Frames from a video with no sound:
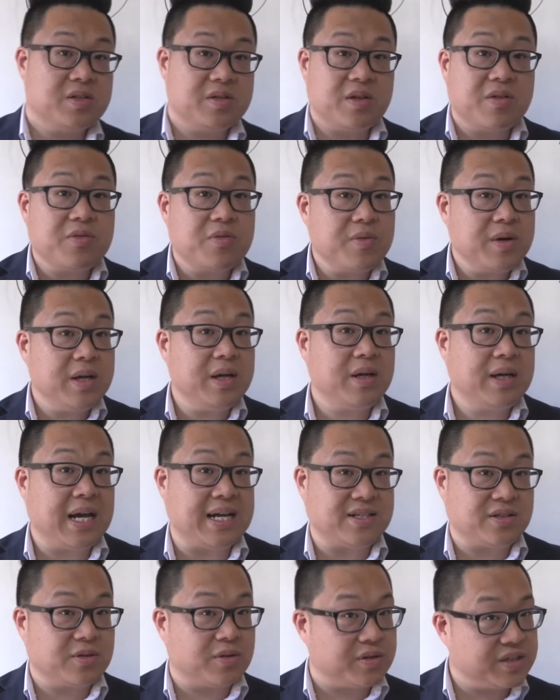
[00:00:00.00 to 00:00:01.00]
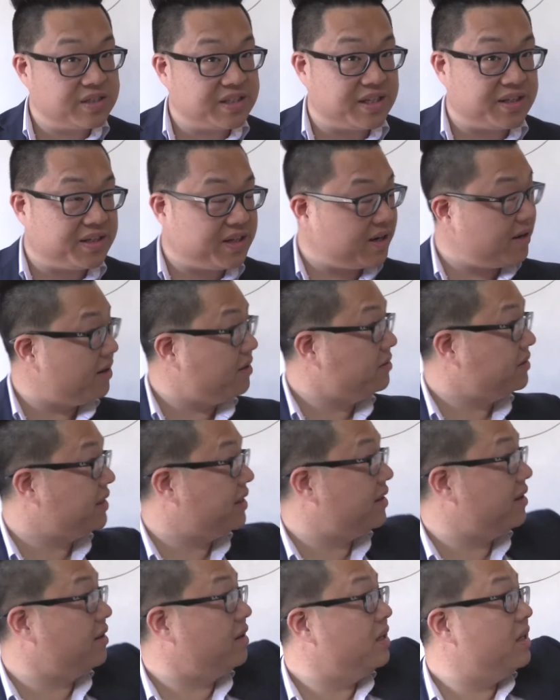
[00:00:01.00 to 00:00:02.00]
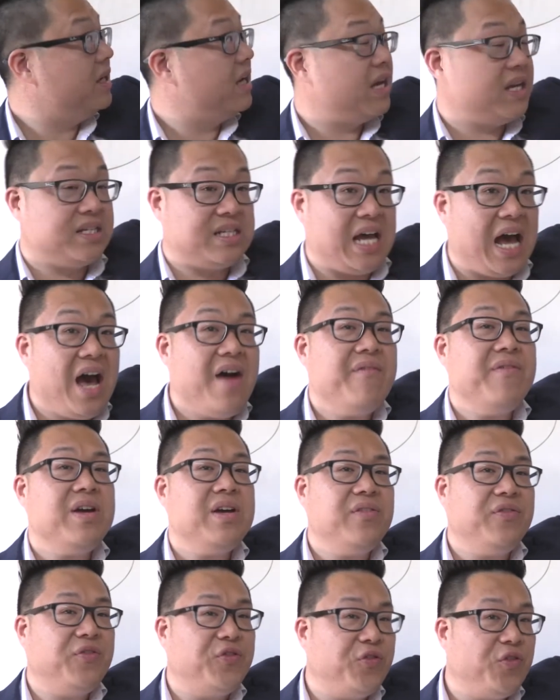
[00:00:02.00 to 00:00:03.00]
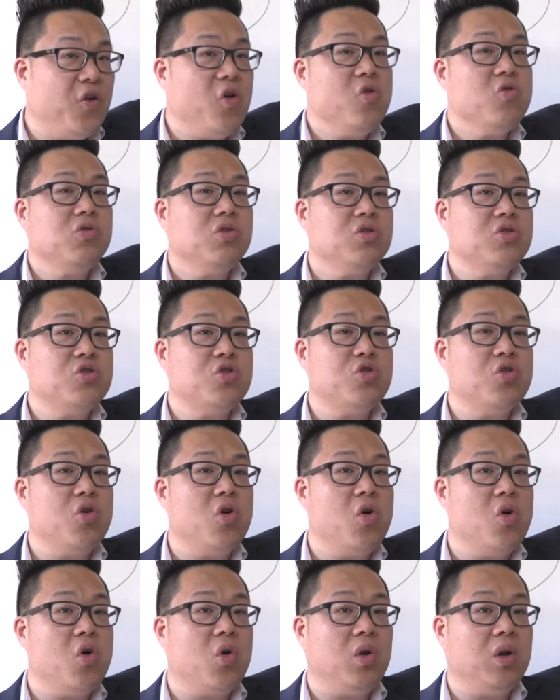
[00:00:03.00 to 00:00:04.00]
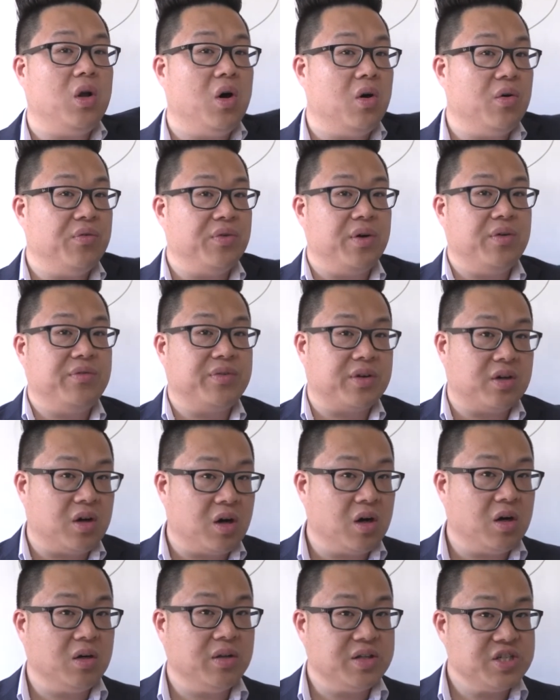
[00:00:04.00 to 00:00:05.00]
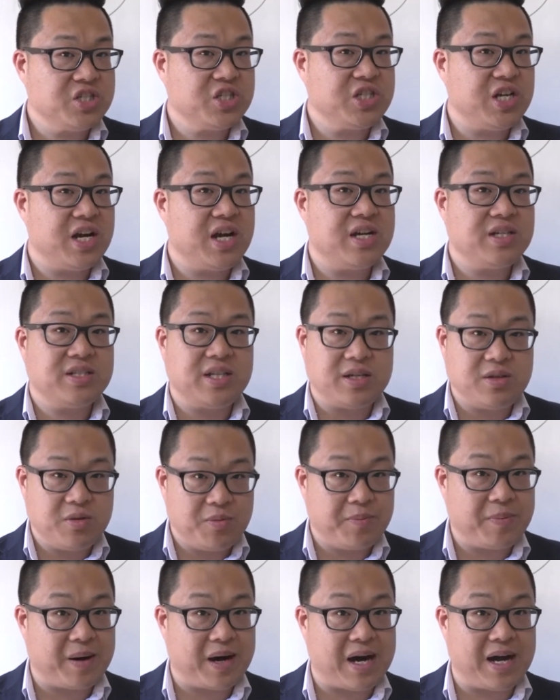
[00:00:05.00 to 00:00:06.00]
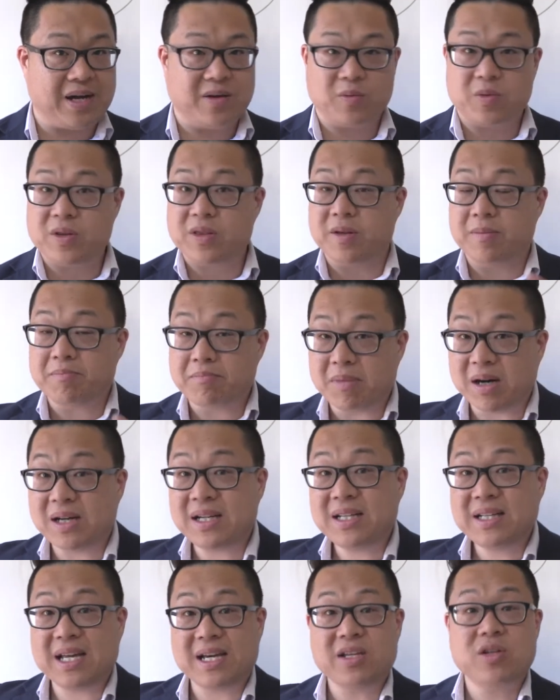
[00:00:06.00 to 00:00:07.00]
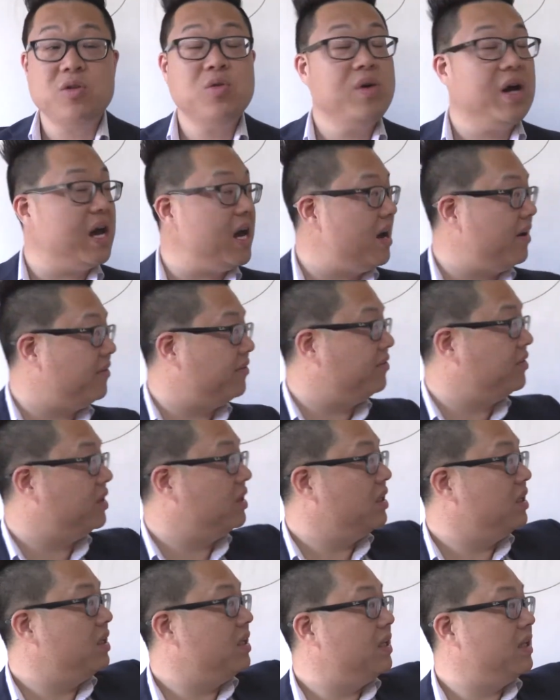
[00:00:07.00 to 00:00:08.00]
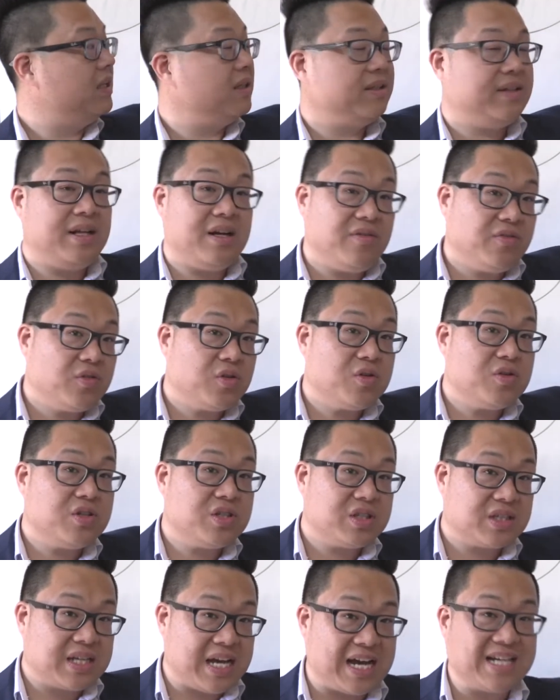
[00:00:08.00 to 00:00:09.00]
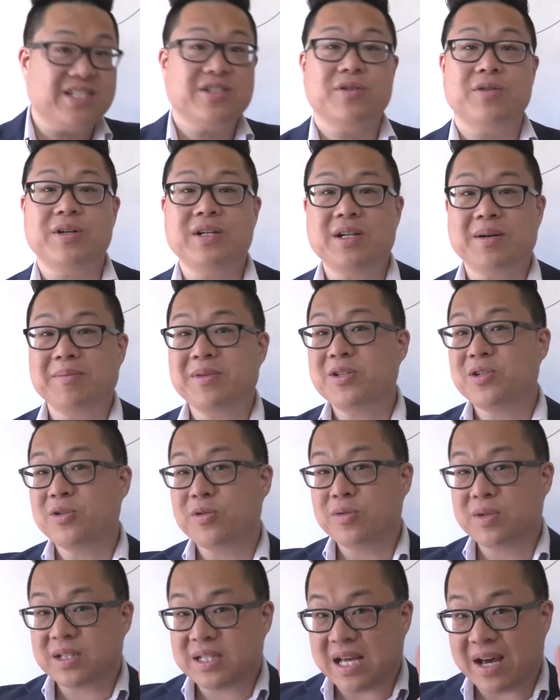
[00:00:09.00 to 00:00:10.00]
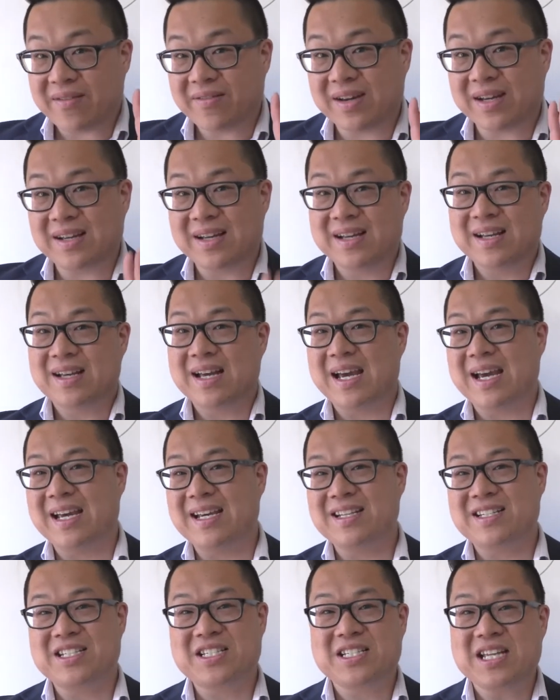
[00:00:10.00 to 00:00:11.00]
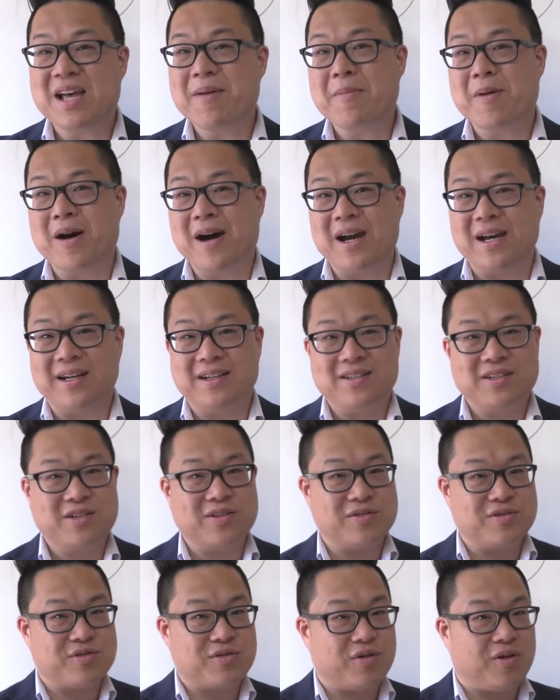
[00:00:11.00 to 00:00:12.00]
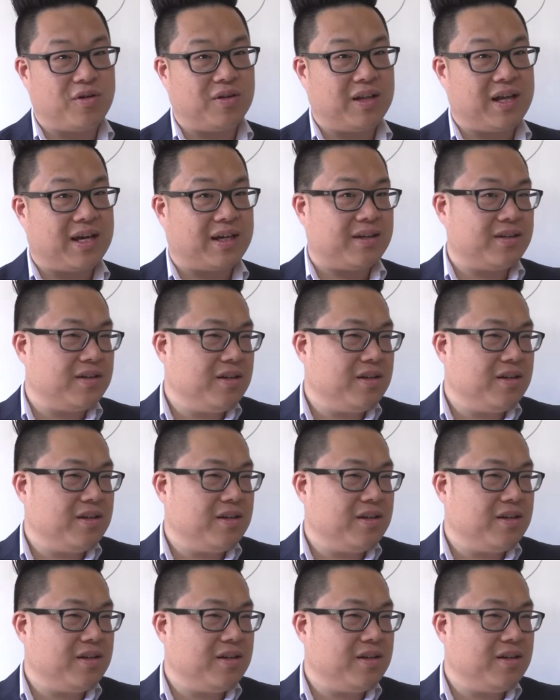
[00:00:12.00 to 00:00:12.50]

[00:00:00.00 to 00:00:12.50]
the 3 categories that are out there is having full control over all the shares that you buy with the money that you have. Then of course, category number 2 is having a semi control. Like,